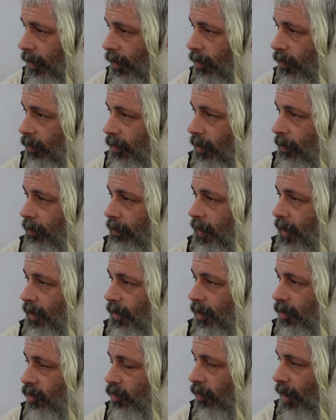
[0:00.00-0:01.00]
There was a
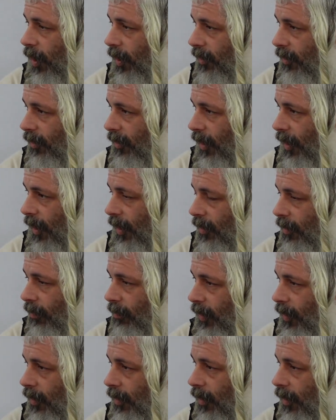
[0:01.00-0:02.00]
piece, a dross that had to
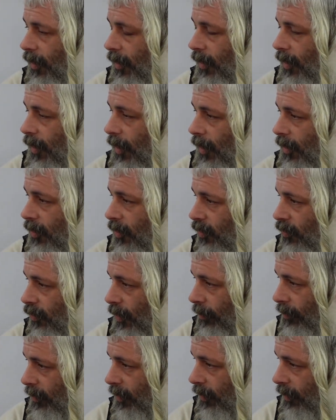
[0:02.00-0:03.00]
be
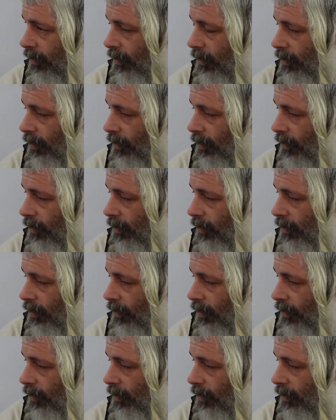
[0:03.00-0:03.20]
stripped.